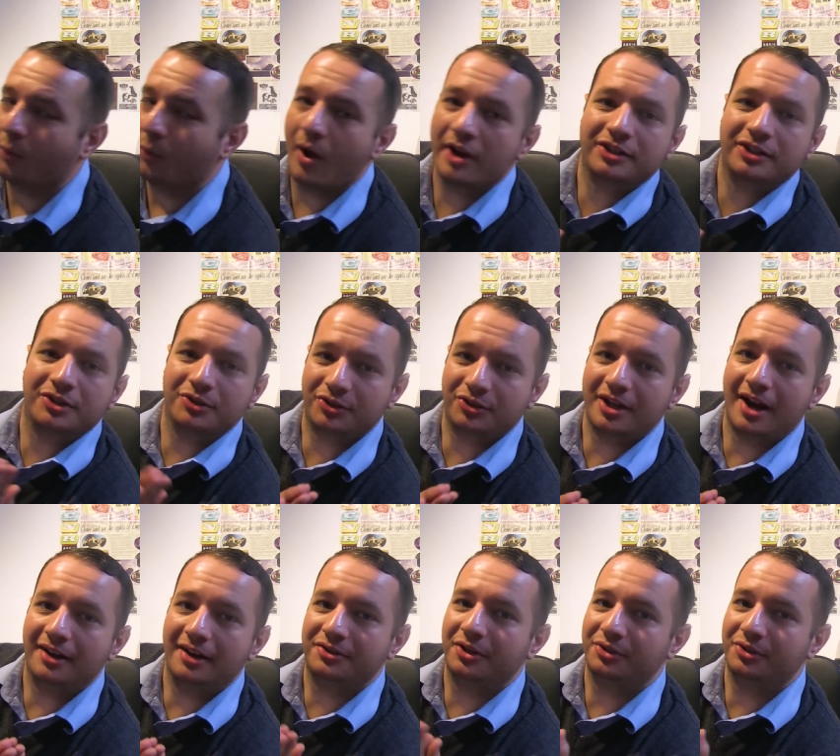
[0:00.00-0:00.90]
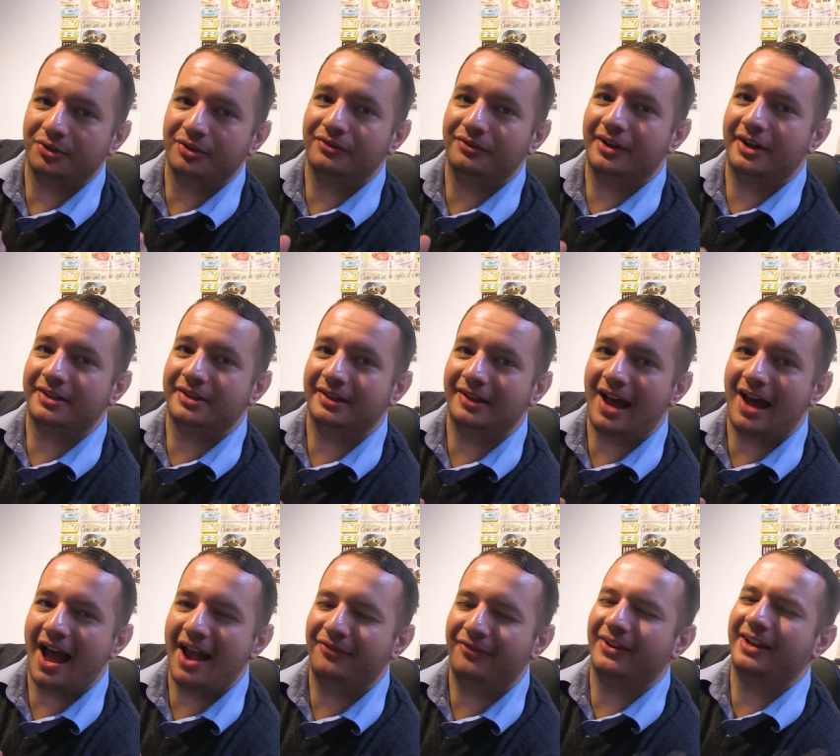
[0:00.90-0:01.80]
Once you start your university
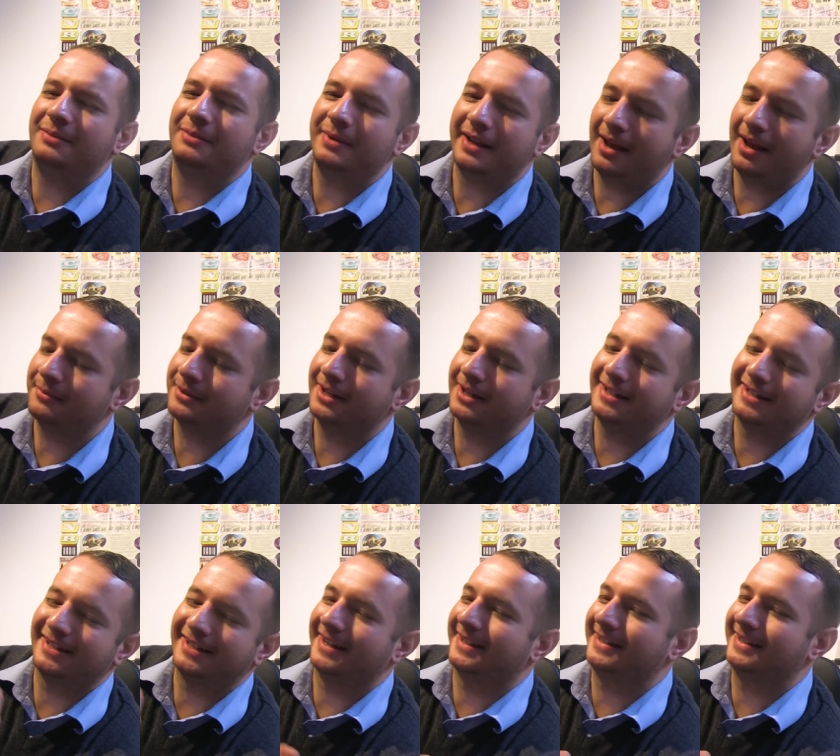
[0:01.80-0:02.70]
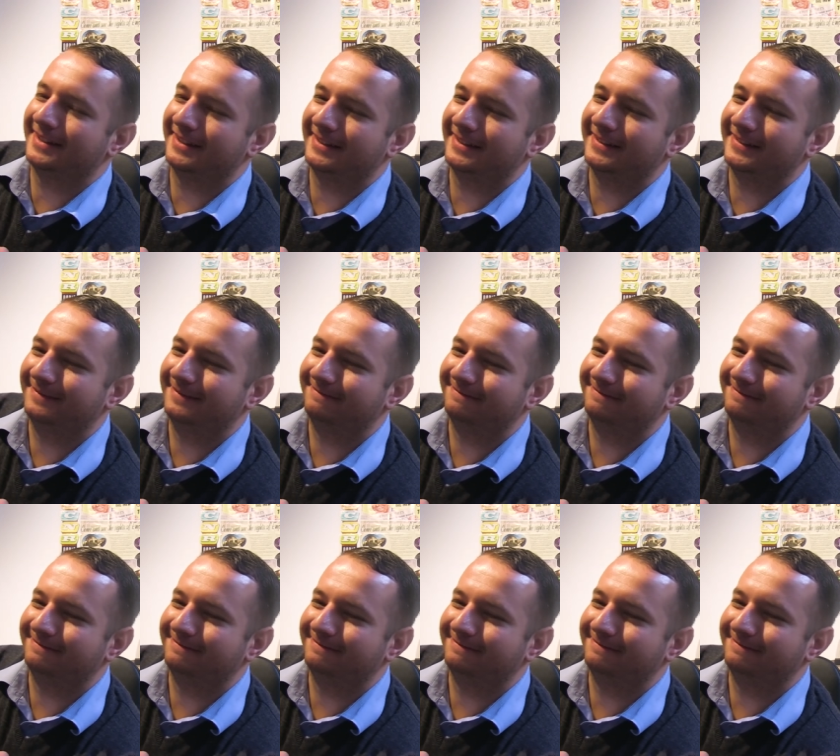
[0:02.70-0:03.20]
life, it becomes a necessity.